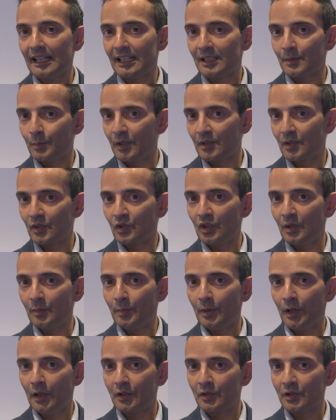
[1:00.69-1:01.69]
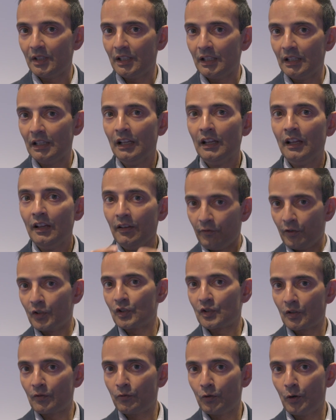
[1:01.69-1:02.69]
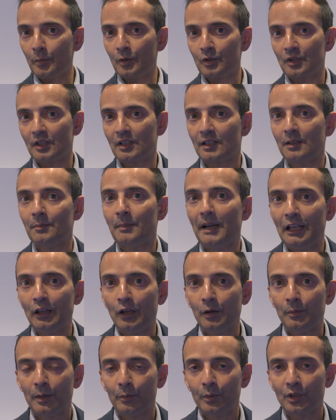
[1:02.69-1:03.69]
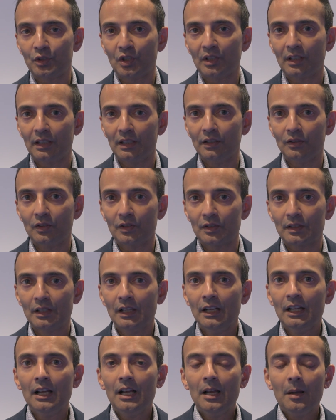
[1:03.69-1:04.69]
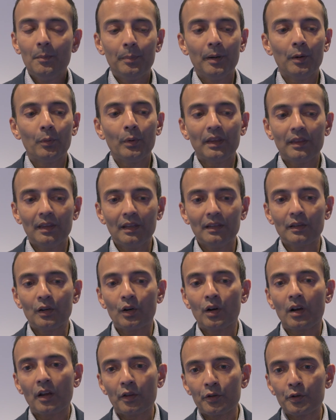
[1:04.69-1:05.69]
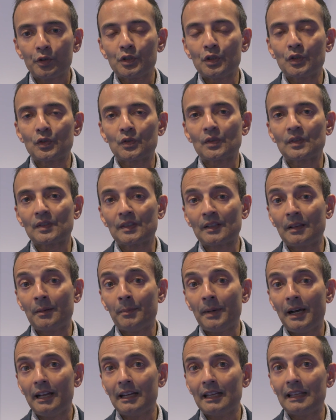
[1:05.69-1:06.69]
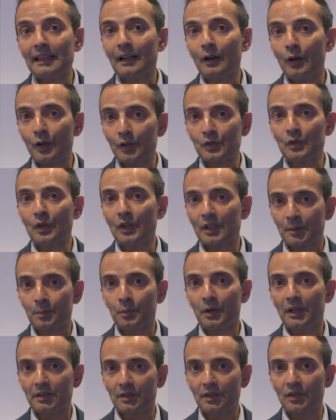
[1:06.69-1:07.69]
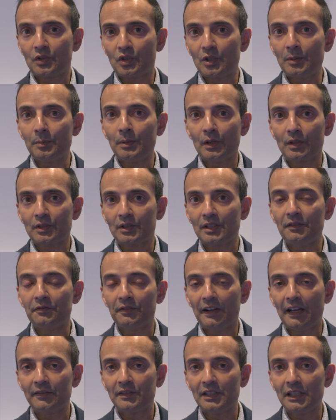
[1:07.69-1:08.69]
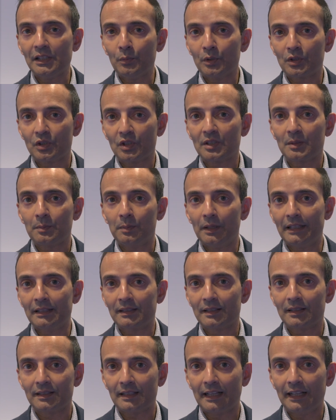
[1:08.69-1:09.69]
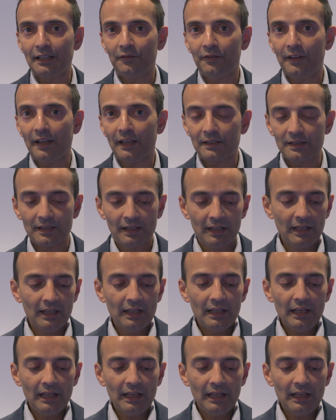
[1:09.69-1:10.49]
that expresses GPRC, first and foremost it's the myeloma which it kills. But we think there are other tissues in the body that also express this GPRC5D which explains the side effects.